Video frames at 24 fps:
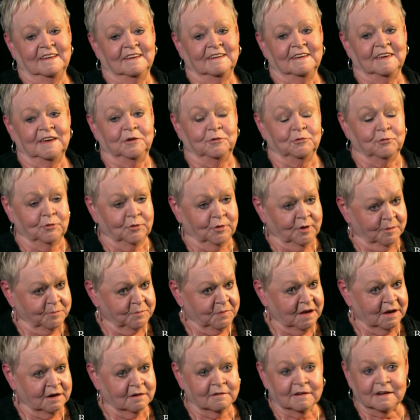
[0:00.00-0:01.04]
He grew
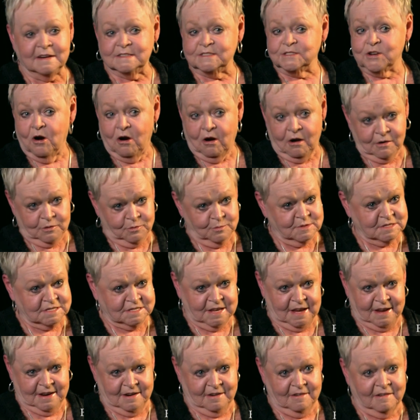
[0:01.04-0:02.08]
up here, his heart
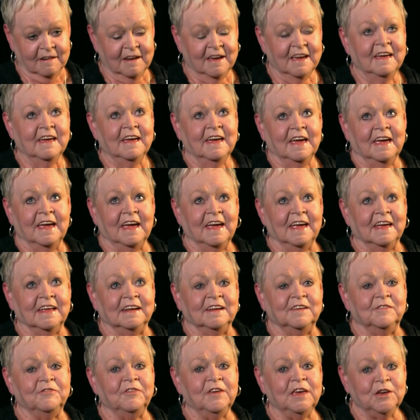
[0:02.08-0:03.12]
was here,
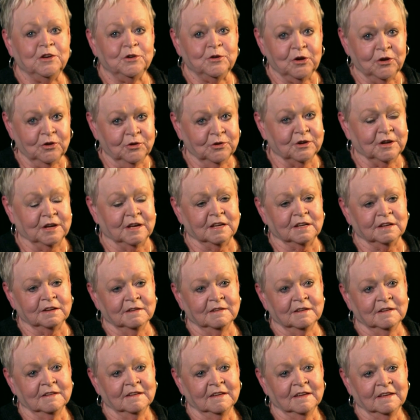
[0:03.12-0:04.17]
and if he could,
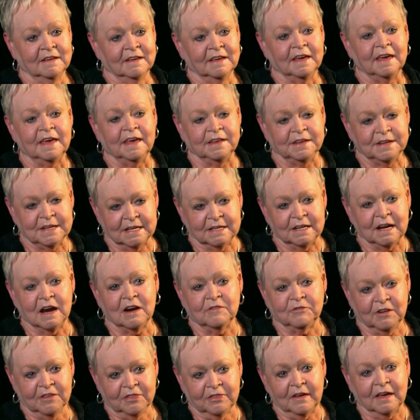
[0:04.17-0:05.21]
he did
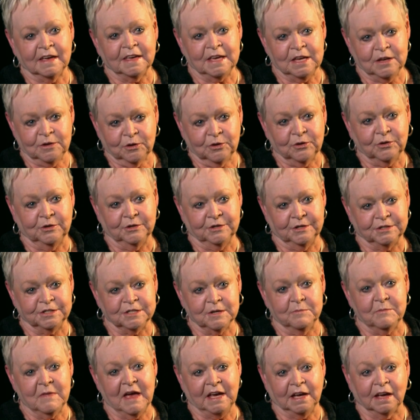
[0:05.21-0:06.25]
everything he could
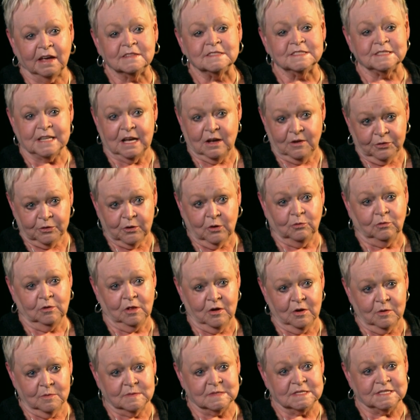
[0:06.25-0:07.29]
to make South
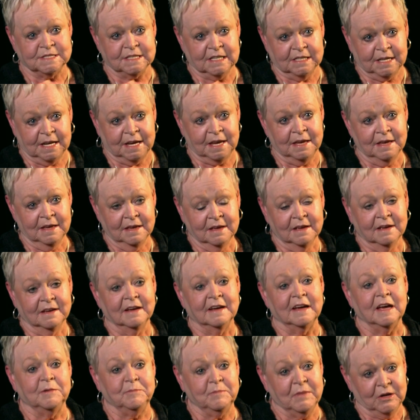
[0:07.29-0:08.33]
Oklahoma City
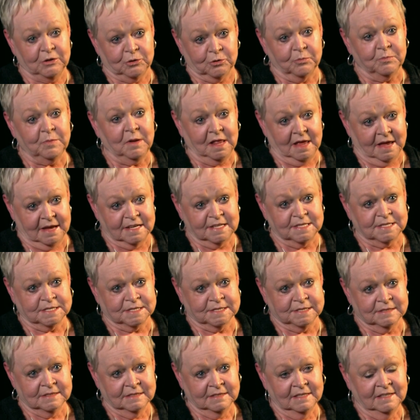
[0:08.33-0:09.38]
a better
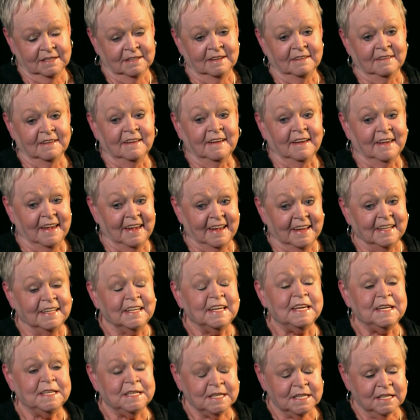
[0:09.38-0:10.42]
place. And
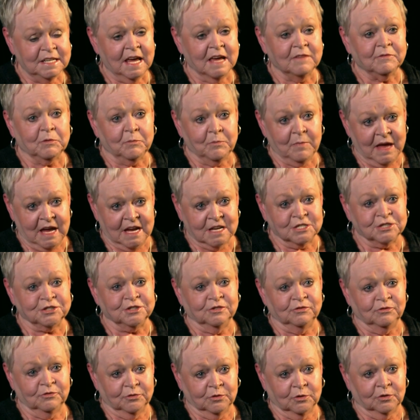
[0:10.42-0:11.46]
he did have a
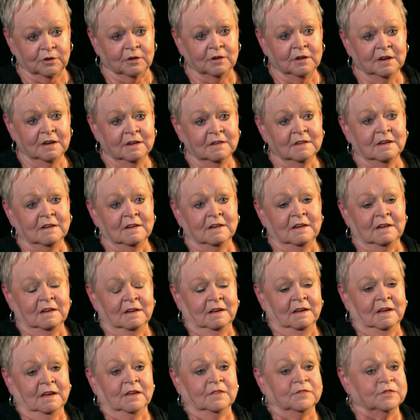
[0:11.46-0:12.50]
passion for
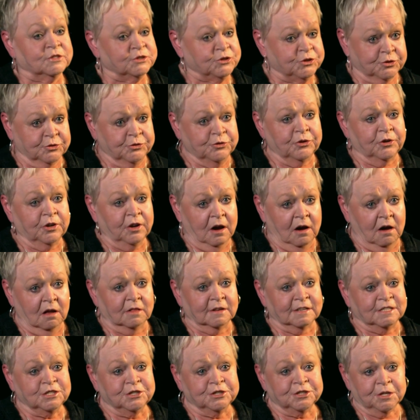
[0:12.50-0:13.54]
the junior
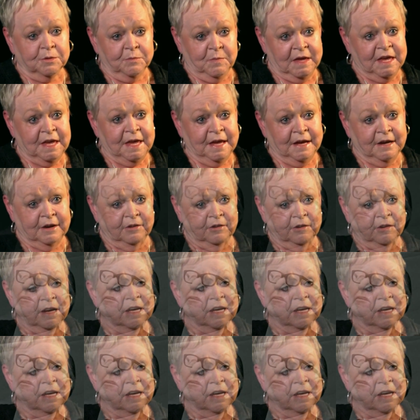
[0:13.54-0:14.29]
college to be here,